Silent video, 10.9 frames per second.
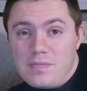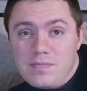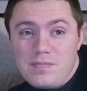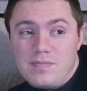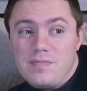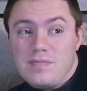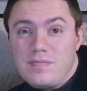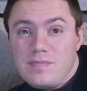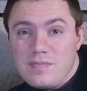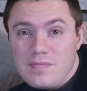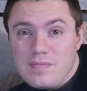
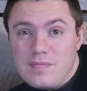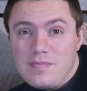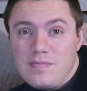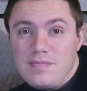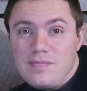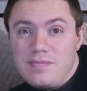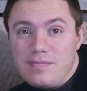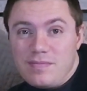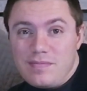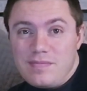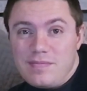
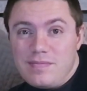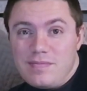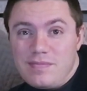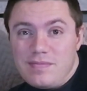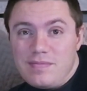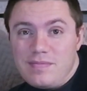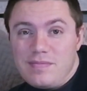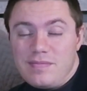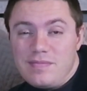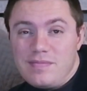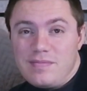
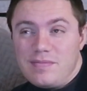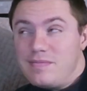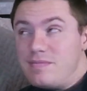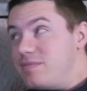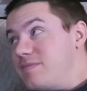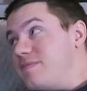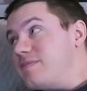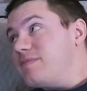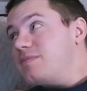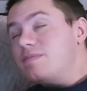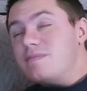
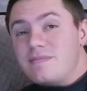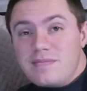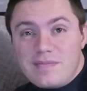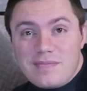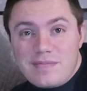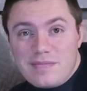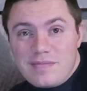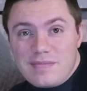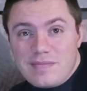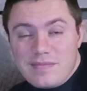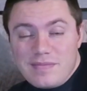
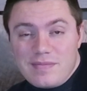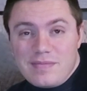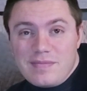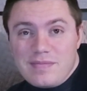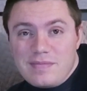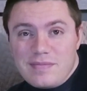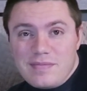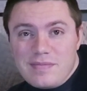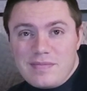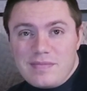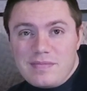
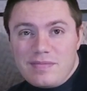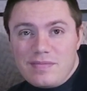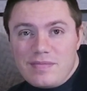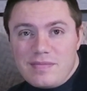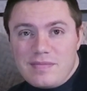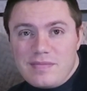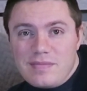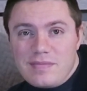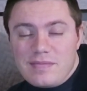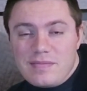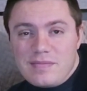
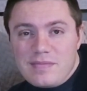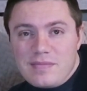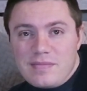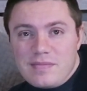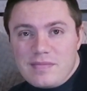(not speaking)